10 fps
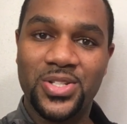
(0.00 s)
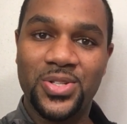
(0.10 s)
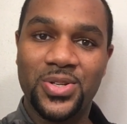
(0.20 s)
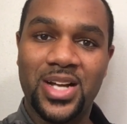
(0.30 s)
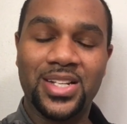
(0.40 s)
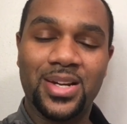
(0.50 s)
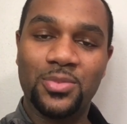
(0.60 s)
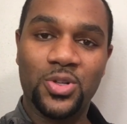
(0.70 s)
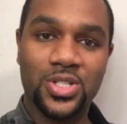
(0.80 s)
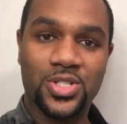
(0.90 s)
to I think I'm
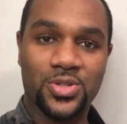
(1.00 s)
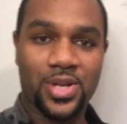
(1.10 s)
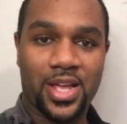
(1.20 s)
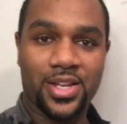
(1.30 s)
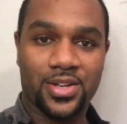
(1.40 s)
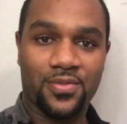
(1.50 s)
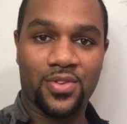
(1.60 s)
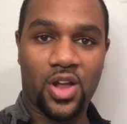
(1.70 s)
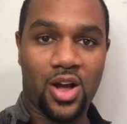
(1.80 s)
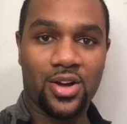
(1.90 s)
going to end the
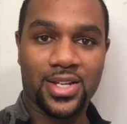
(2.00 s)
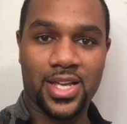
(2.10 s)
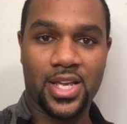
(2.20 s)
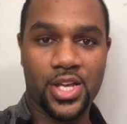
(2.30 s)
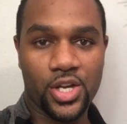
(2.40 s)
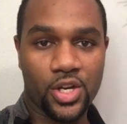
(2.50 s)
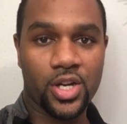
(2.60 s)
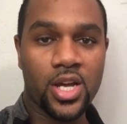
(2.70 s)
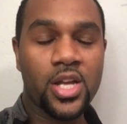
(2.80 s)
vlog here